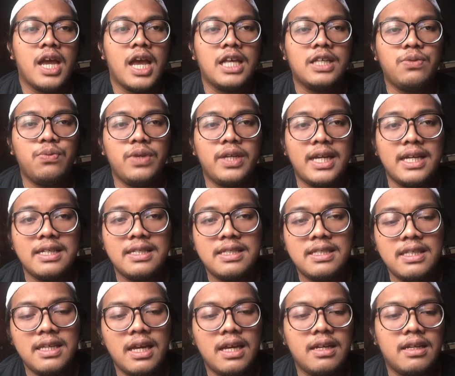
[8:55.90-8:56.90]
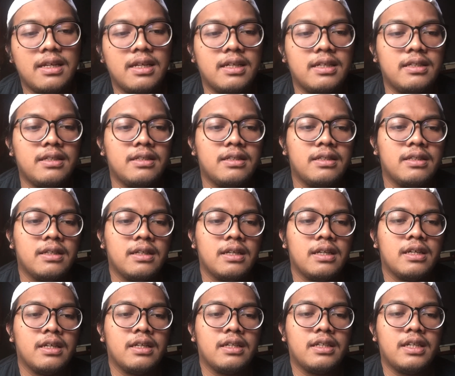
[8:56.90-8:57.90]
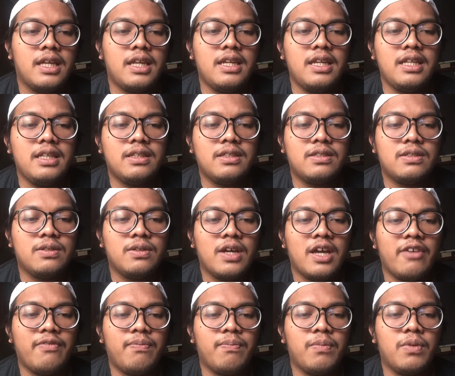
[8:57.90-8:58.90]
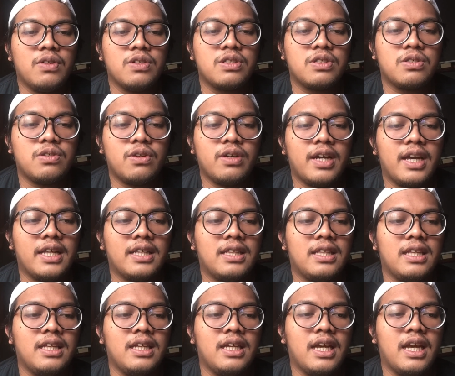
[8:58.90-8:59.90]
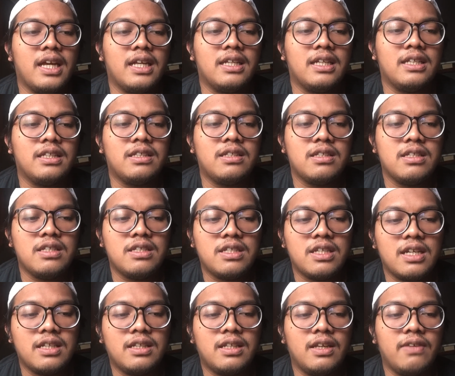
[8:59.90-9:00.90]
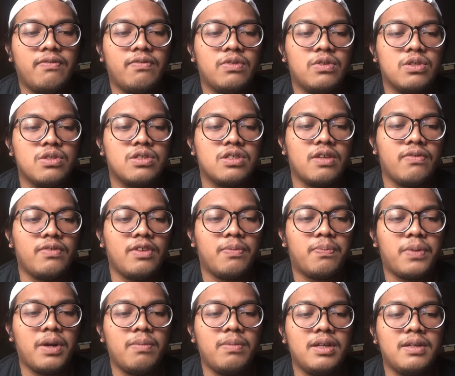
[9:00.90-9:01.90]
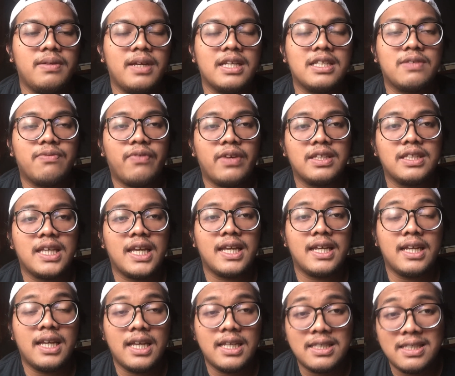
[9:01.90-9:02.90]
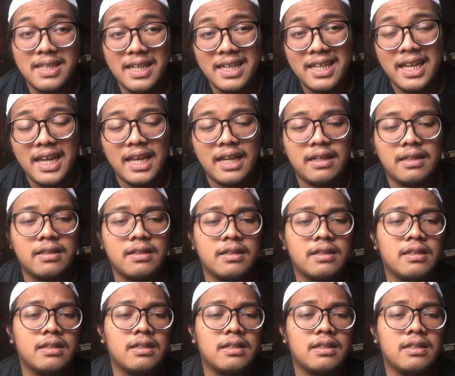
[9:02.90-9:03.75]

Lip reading: As we can see and learn, they need to have more strong ethic and initiative to solve the problem as fast as they can.